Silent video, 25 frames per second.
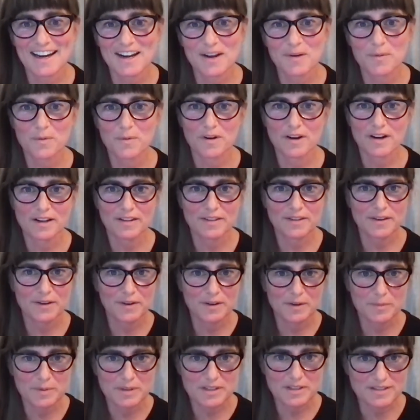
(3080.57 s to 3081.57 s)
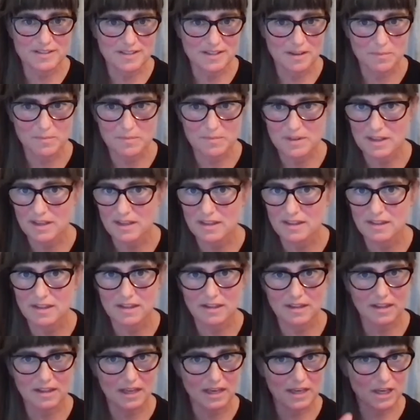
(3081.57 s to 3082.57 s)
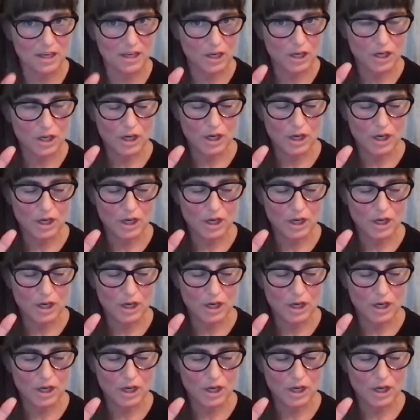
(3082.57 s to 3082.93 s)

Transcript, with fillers: I wanted there to be something that like